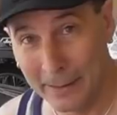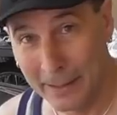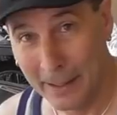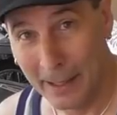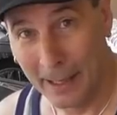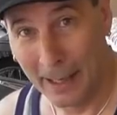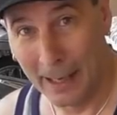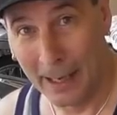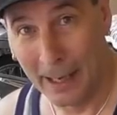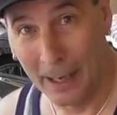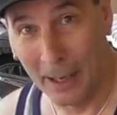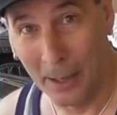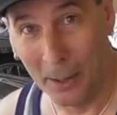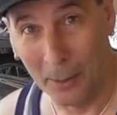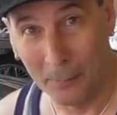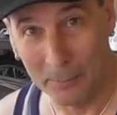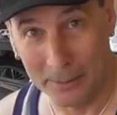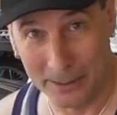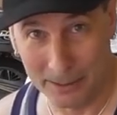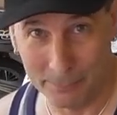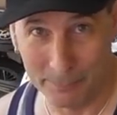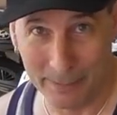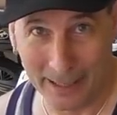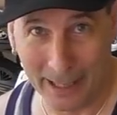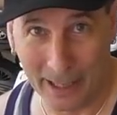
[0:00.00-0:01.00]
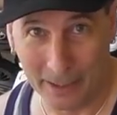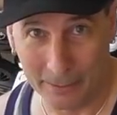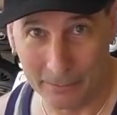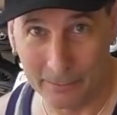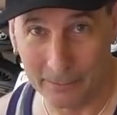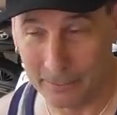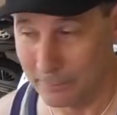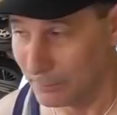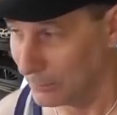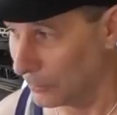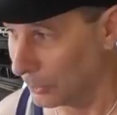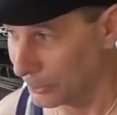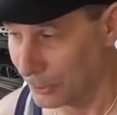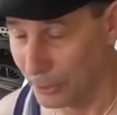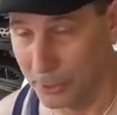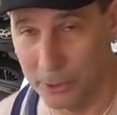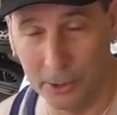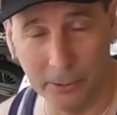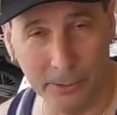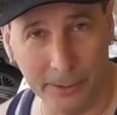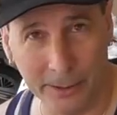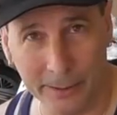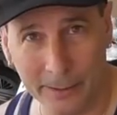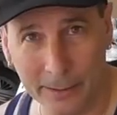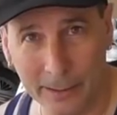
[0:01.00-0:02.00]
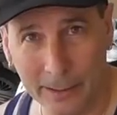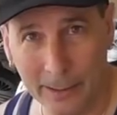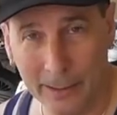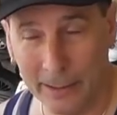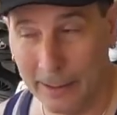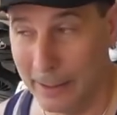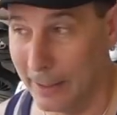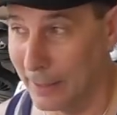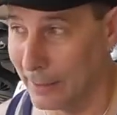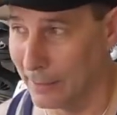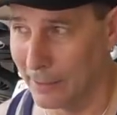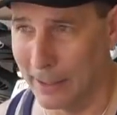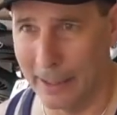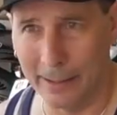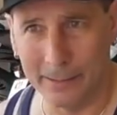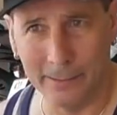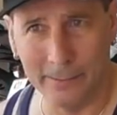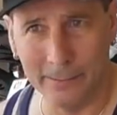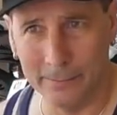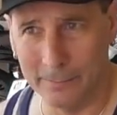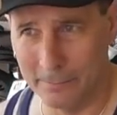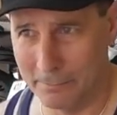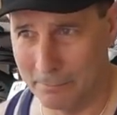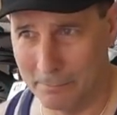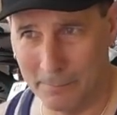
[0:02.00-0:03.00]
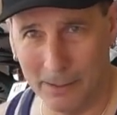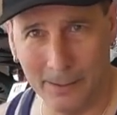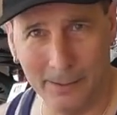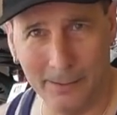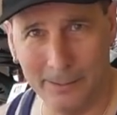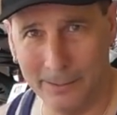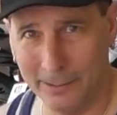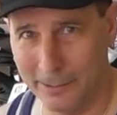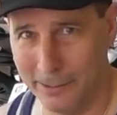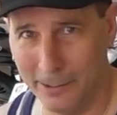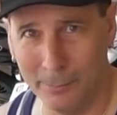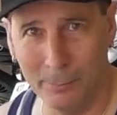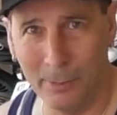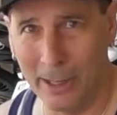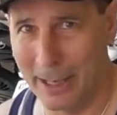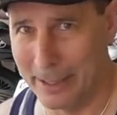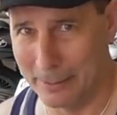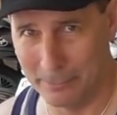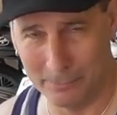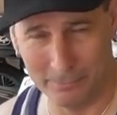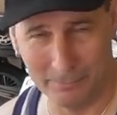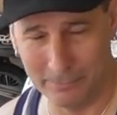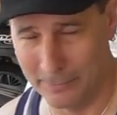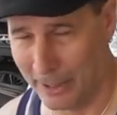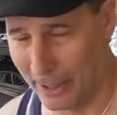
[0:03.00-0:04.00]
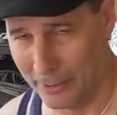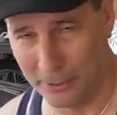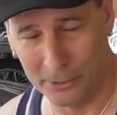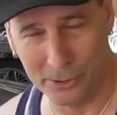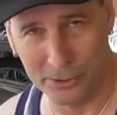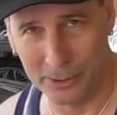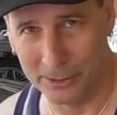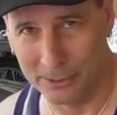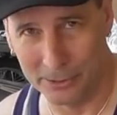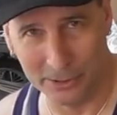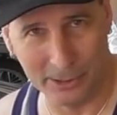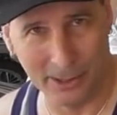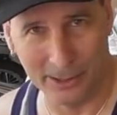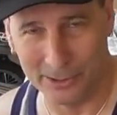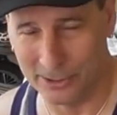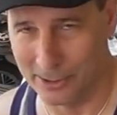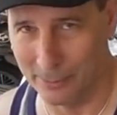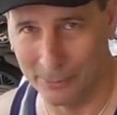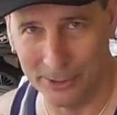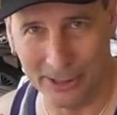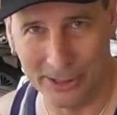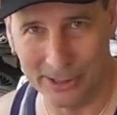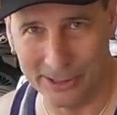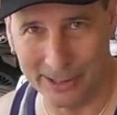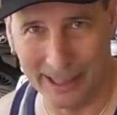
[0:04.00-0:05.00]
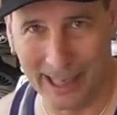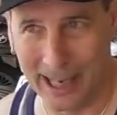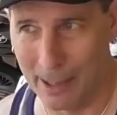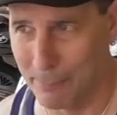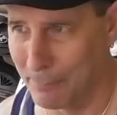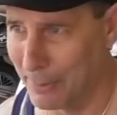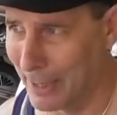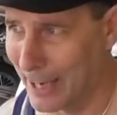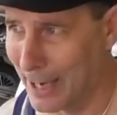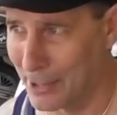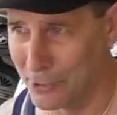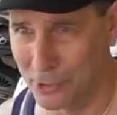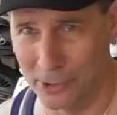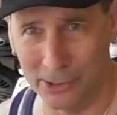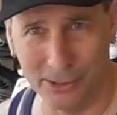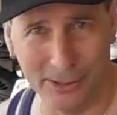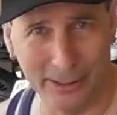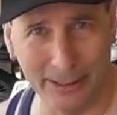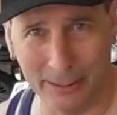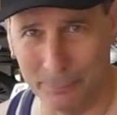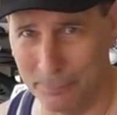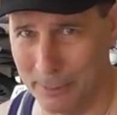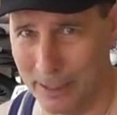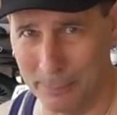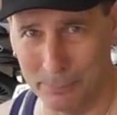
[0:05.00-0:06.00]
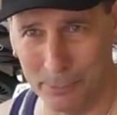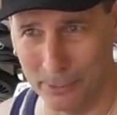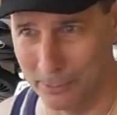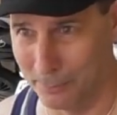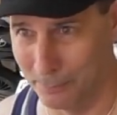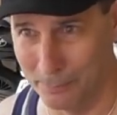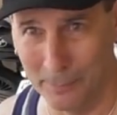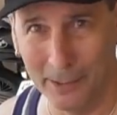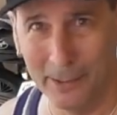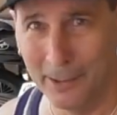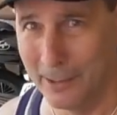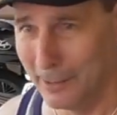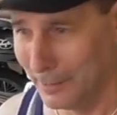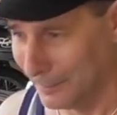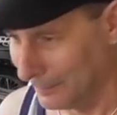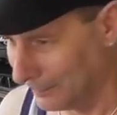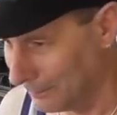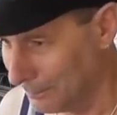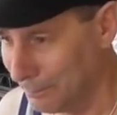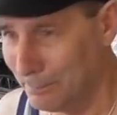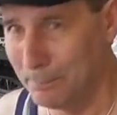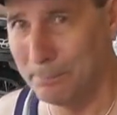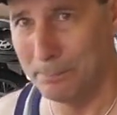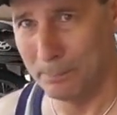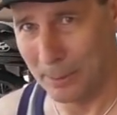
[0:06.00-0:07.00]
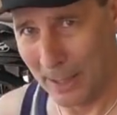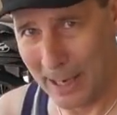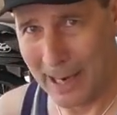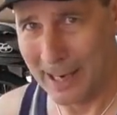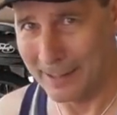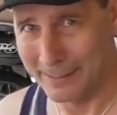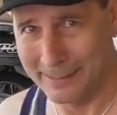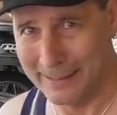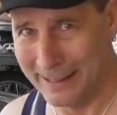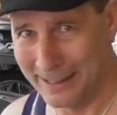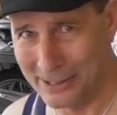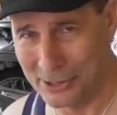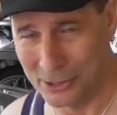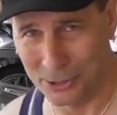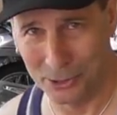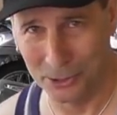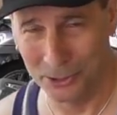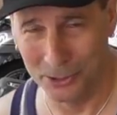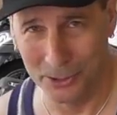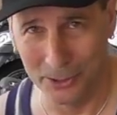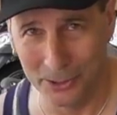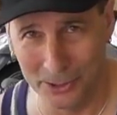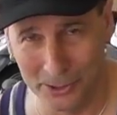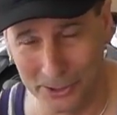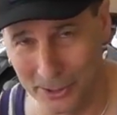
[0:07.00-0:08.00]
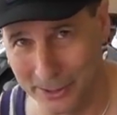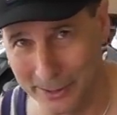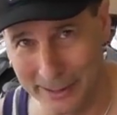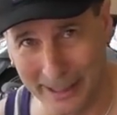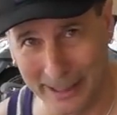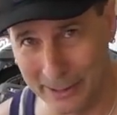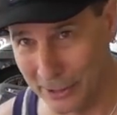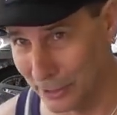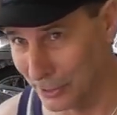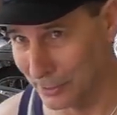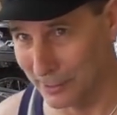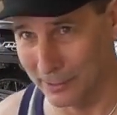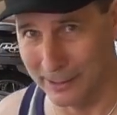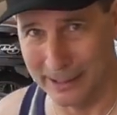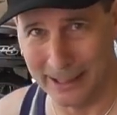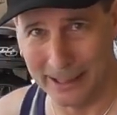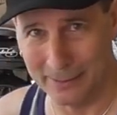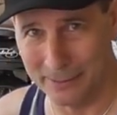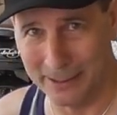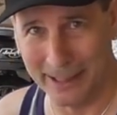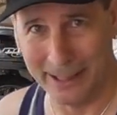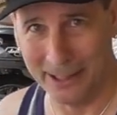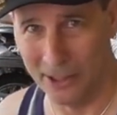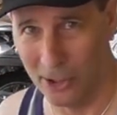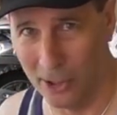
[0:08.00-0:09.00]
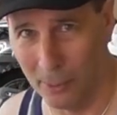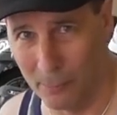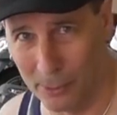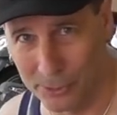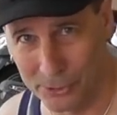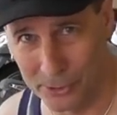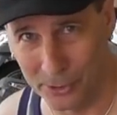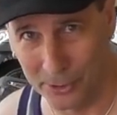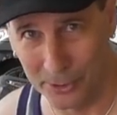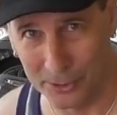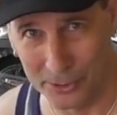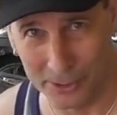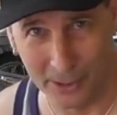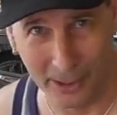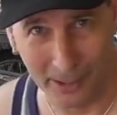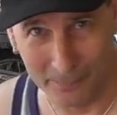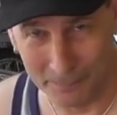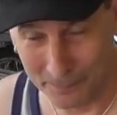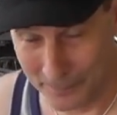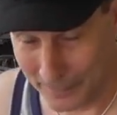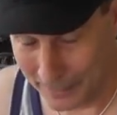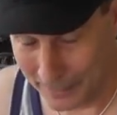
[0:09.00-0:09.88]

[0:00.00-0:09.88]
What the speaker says: about what to do with it. And like, you might notice in some of these car parks, you'll see people park their scooters and they just leave their helmets on the top.